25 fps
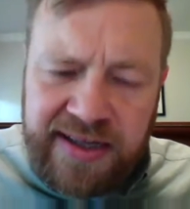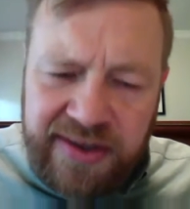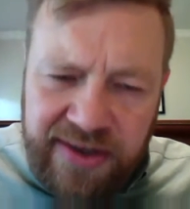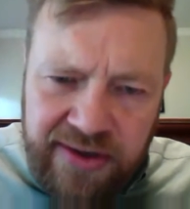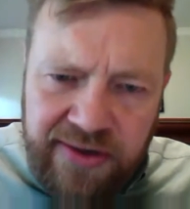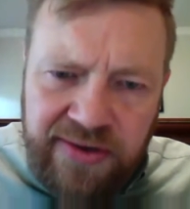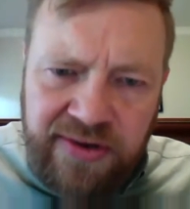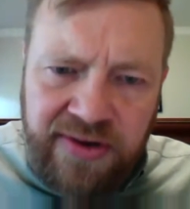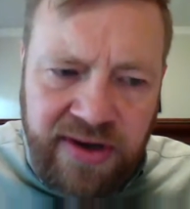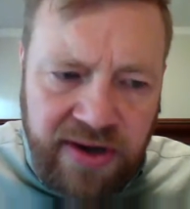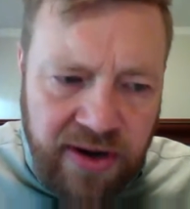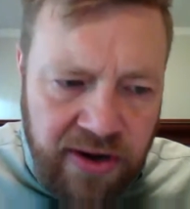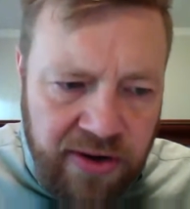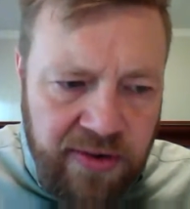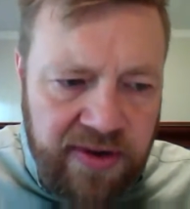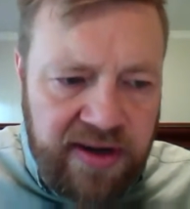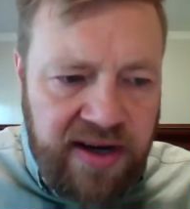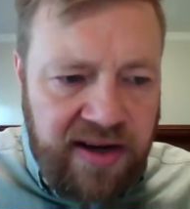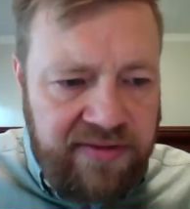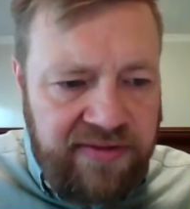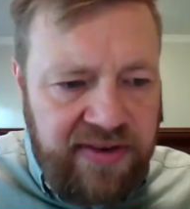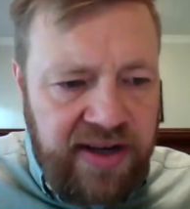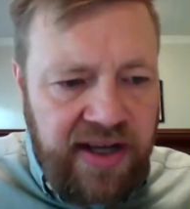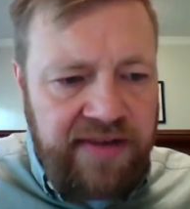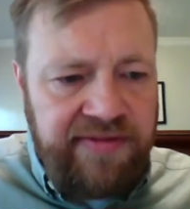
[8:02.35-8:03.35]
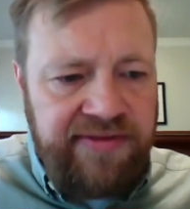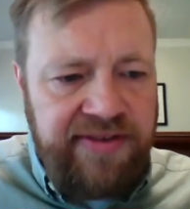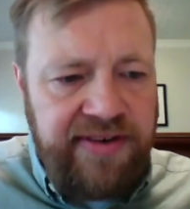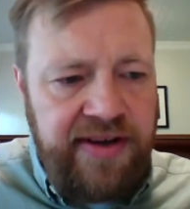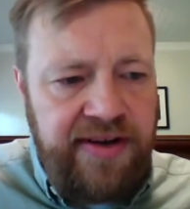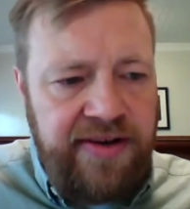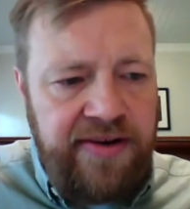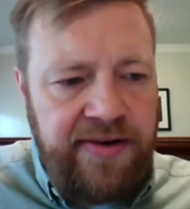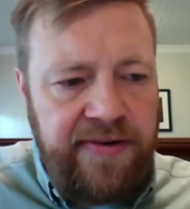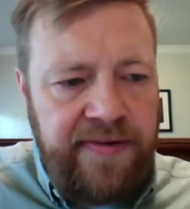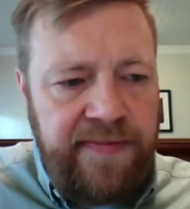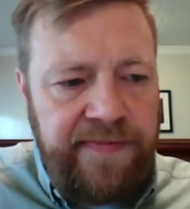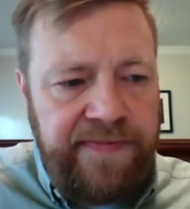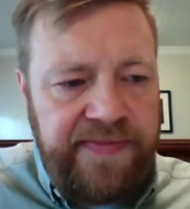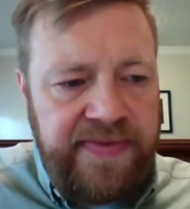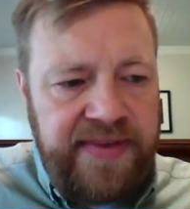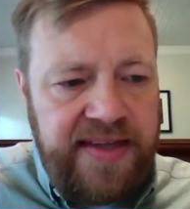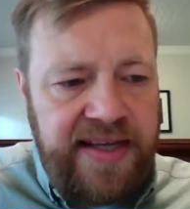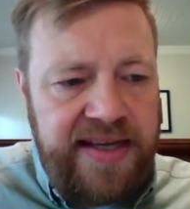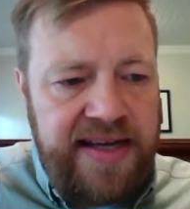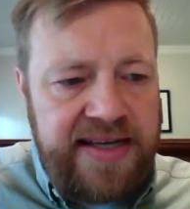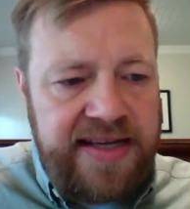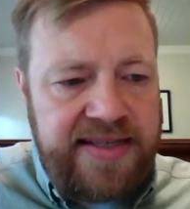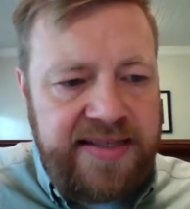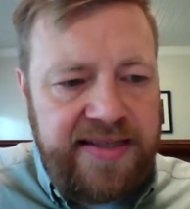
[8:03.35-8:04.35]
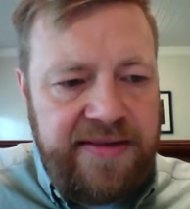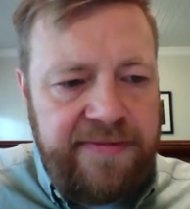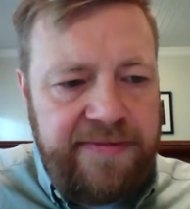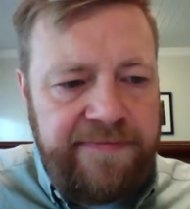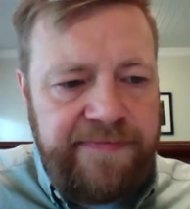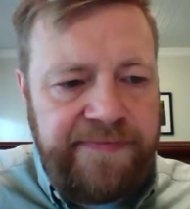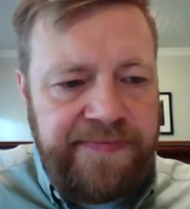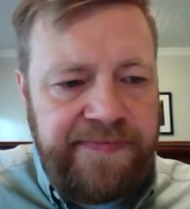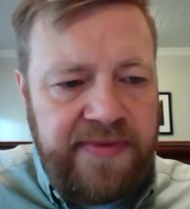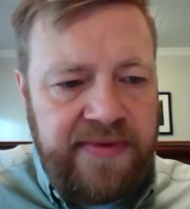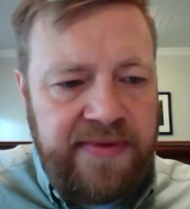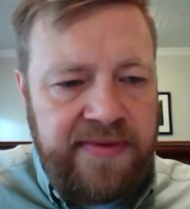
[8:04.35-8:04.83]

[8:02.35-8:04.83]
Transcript: Do you know what I've done for you?" he asked them.